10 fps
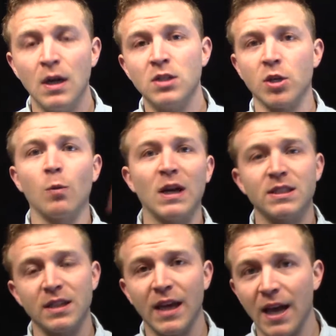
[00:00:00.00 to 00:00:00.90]
So you're
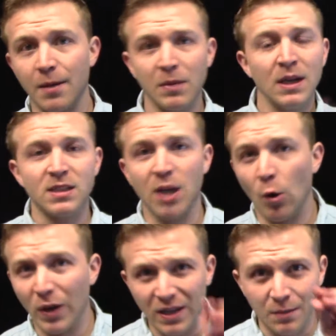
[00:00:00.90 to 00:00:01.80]
watching the game, it's
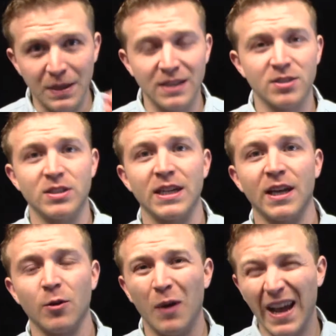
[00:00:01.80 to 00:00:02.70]
going, the minutes are
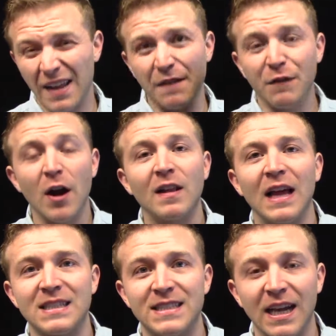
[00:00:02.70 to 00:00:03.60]
ticking away, and at the very
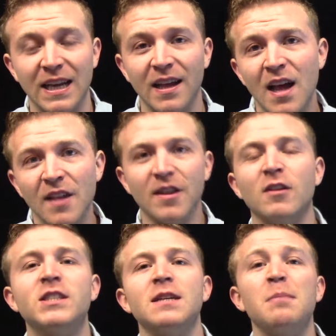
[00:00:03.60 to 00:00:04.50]
last second, the
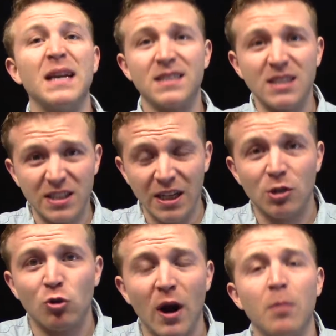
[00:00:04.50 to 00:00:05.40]
other team makes this
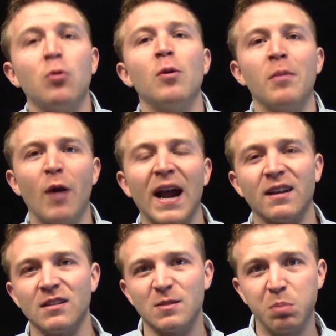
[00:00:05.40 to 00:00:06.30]
incredible,
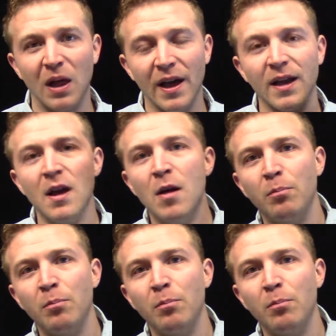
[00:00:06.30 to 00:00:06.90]
miraculous play,